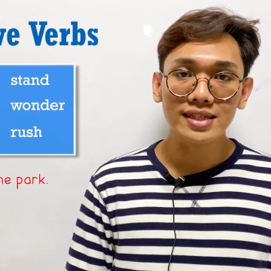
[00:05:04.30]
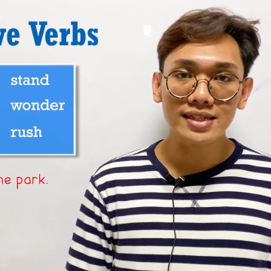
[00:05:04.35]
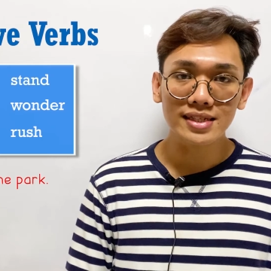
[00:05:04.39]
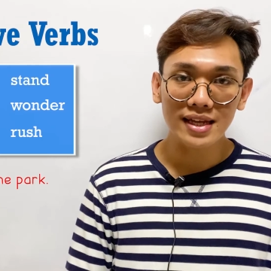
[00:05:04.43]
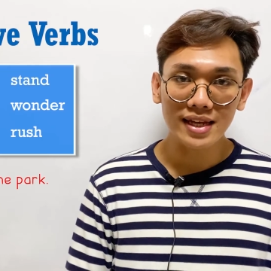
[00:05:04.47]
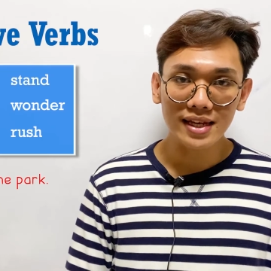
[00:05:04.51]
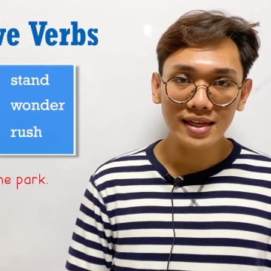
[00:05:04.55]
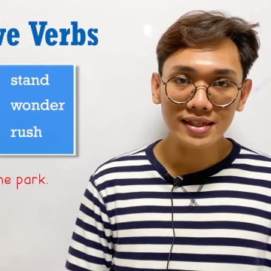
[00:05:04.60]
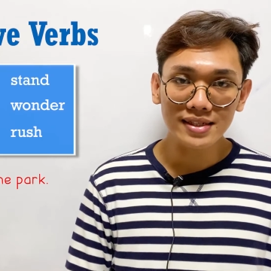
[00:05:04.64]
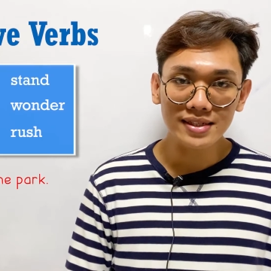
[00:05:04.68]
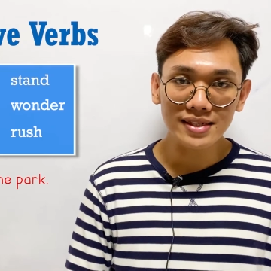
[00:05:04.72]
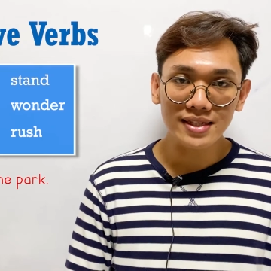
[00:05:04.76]

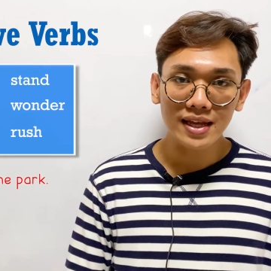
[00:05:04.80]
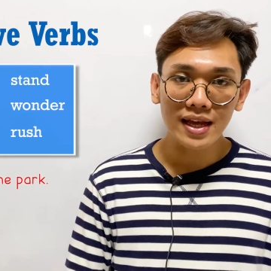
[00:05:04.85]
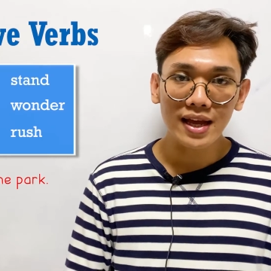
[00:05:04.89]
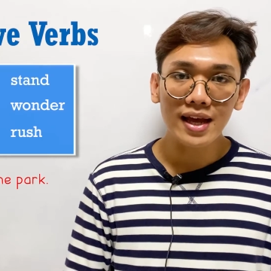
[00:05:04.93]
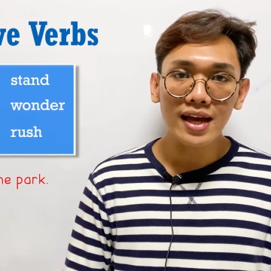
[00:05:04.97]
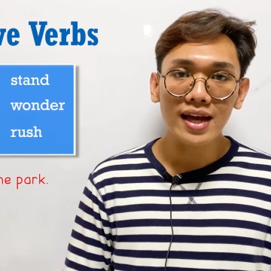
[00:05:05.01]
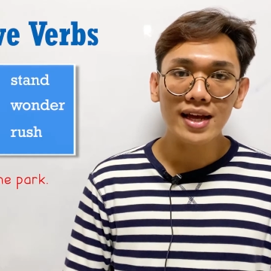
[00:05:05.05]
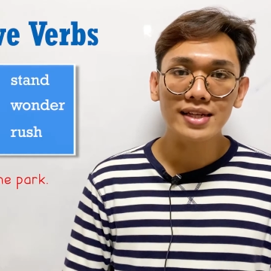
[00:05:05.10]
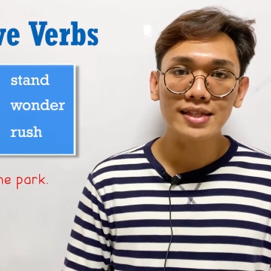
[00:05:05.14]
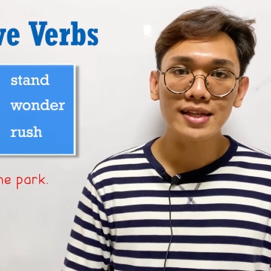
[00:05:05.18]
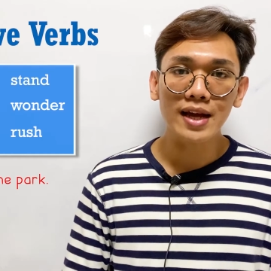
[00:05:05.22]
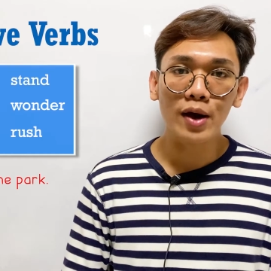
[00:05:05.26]
sings
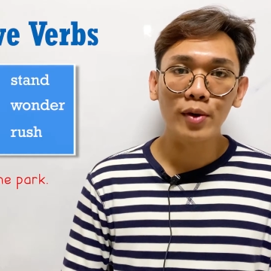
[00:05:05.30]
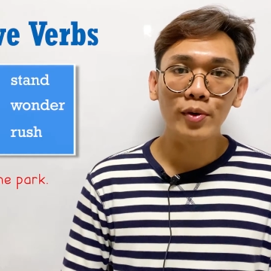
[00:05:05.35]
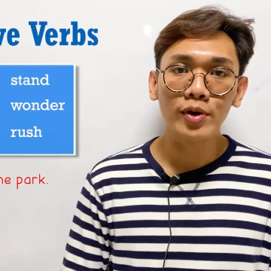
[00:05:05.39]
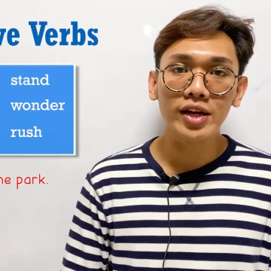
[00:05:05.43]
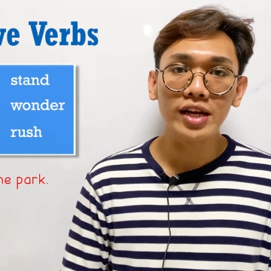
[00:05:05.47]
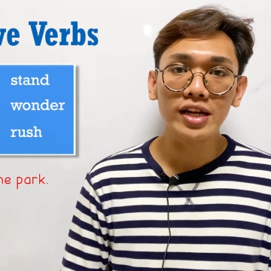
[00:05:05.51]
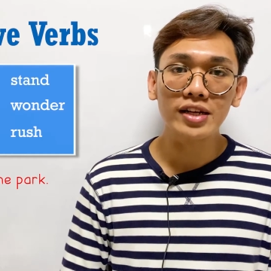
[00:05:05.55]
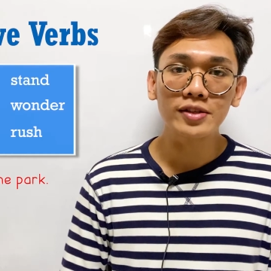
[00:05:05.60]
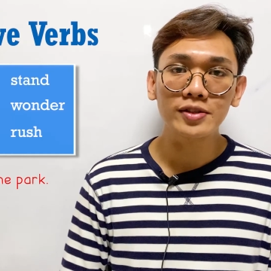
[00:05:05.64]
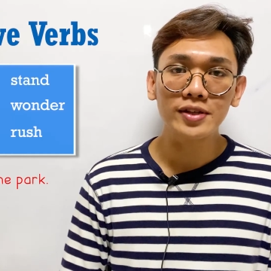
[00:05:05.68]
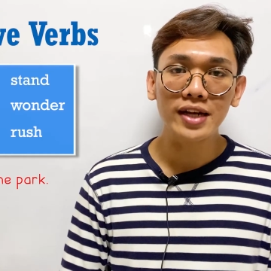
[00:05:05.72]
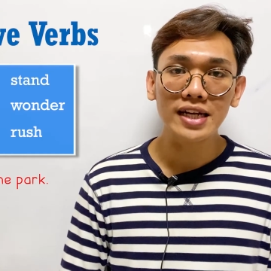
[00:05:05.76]
as our
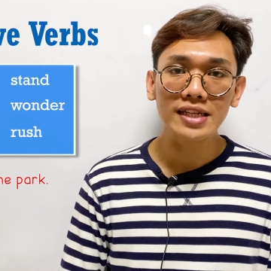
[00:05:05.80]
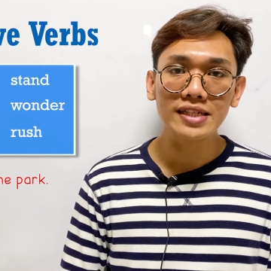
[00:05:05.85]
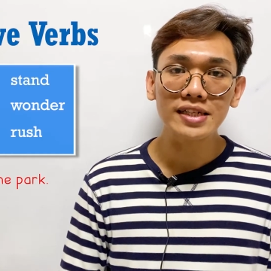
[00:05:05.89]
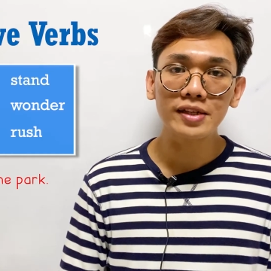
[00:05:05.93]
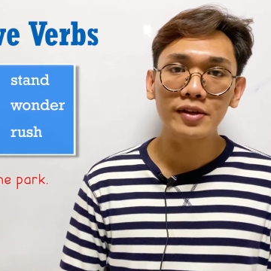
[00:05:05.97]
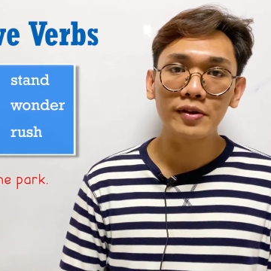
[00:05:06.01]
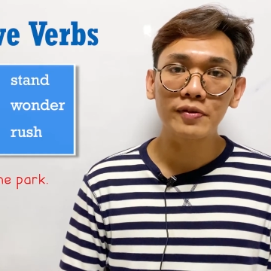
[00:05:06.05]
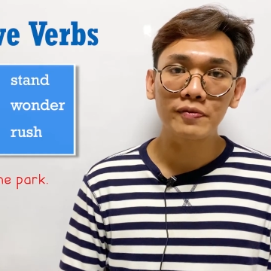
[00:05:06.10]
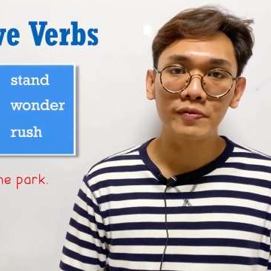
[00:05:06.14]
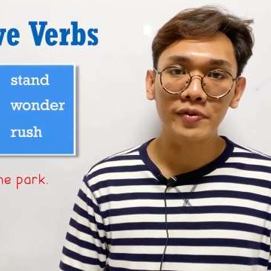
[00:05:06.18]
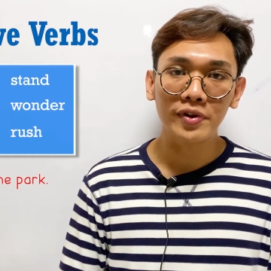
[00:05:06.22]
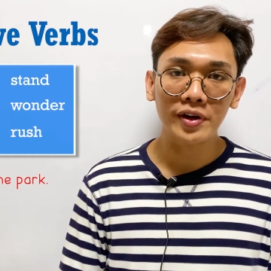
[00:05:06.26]

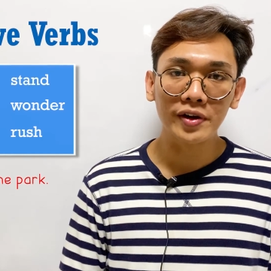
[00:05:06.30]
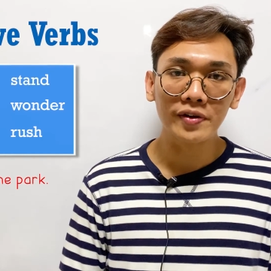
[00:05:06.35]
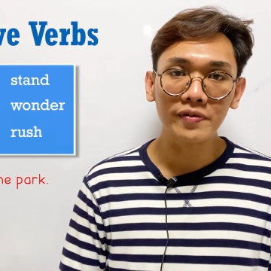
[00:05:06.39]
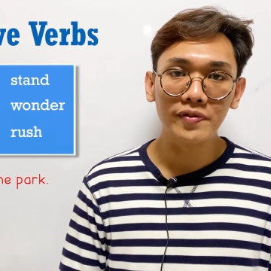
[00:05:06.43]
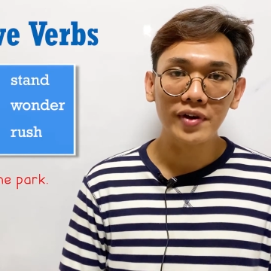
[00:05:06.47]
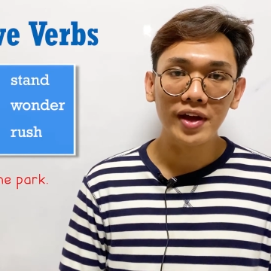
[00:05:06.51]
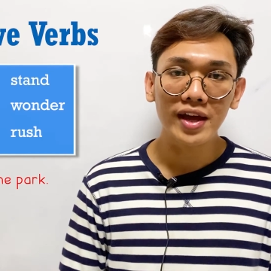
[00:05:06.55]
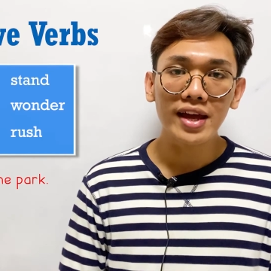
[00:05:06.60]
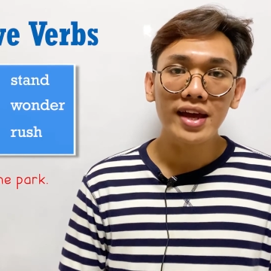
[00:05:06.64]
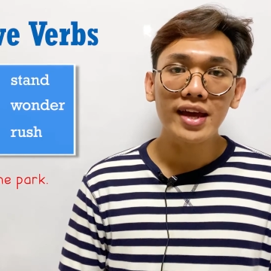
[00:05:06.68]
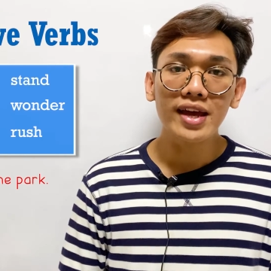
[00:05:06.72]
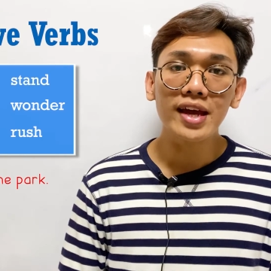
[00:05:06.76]
intransitive
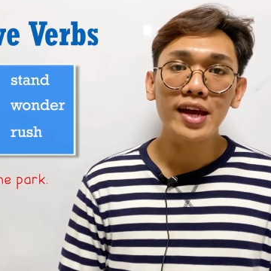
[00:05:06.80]
verb,